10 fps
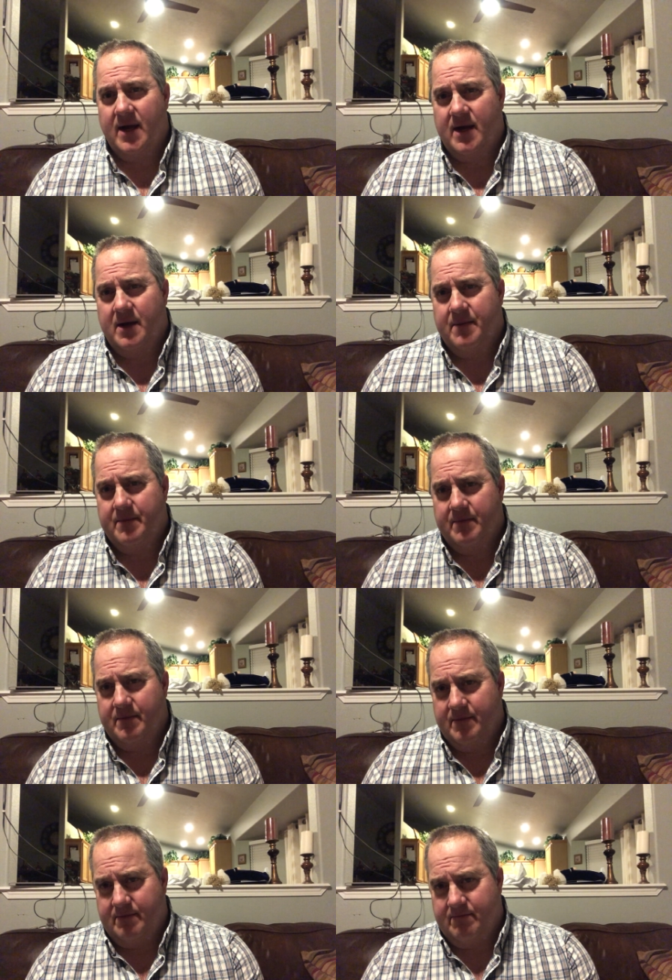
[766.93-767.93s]
Um,
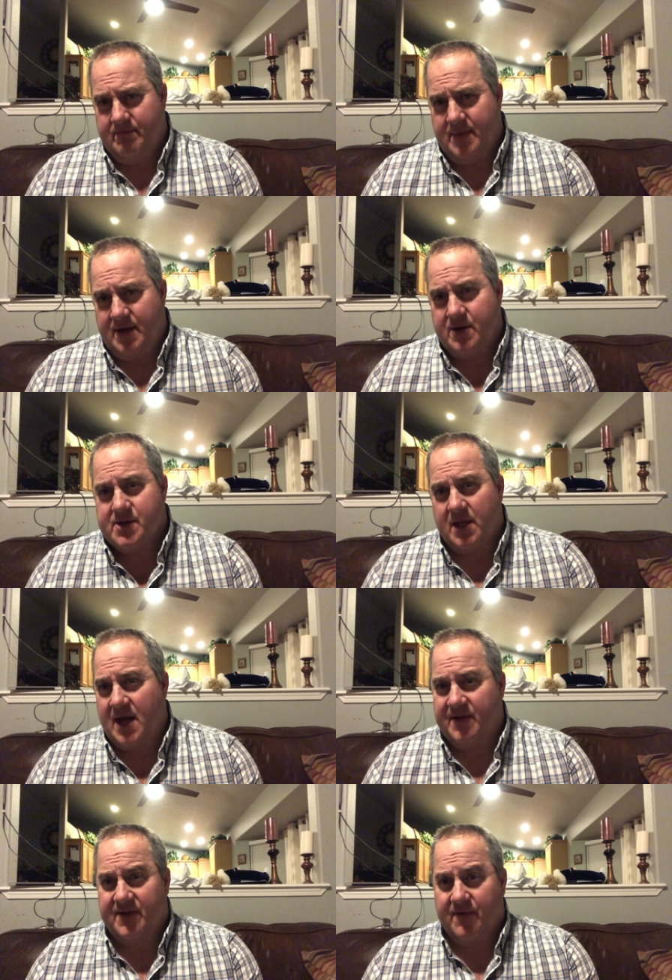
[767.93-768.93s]
and there's a
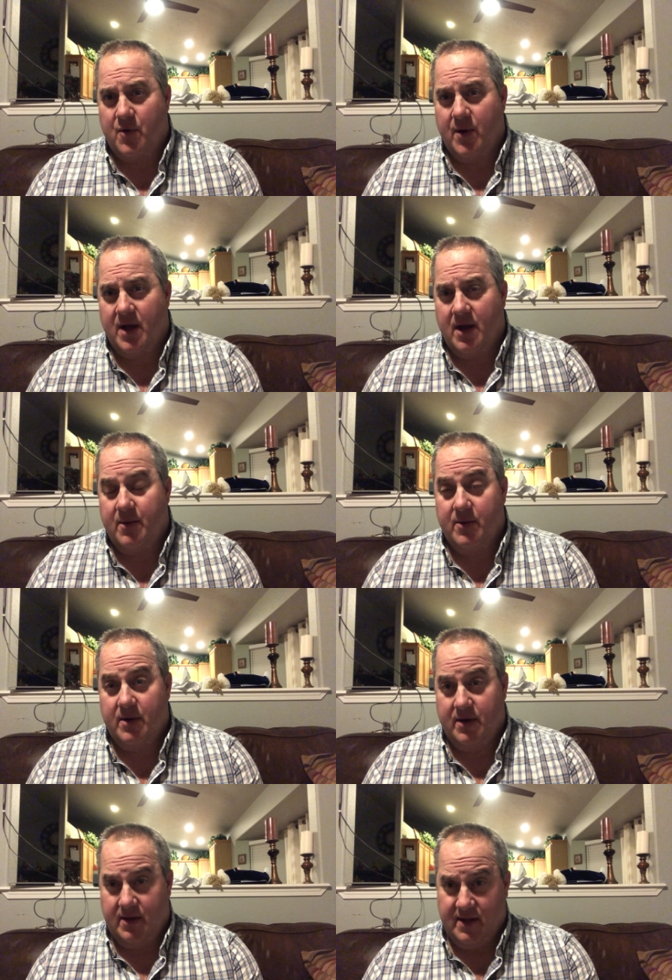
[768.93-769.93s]
lot of stuff going on
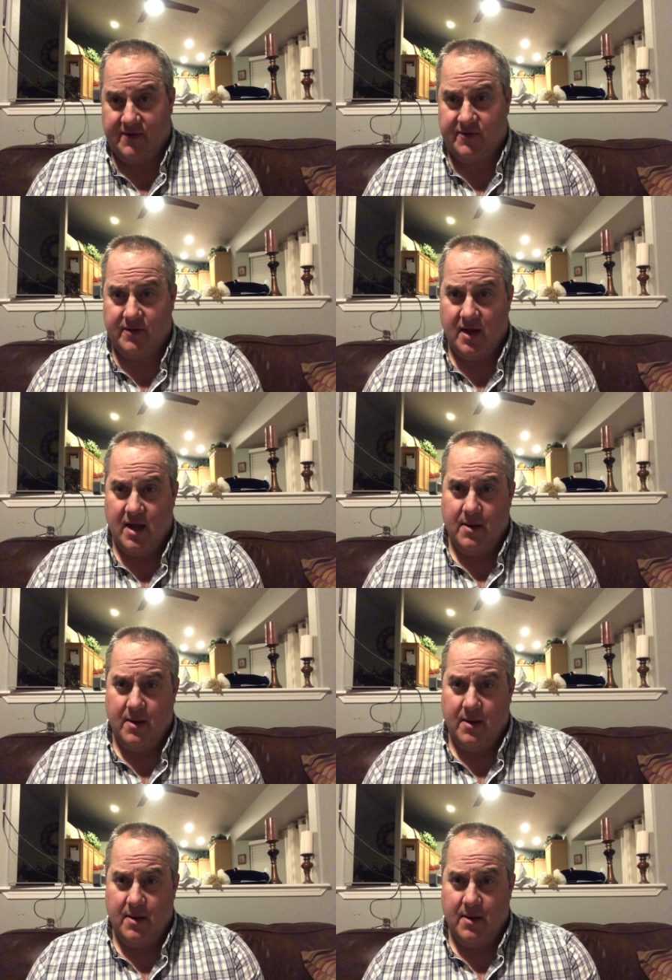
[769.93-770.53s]
in this,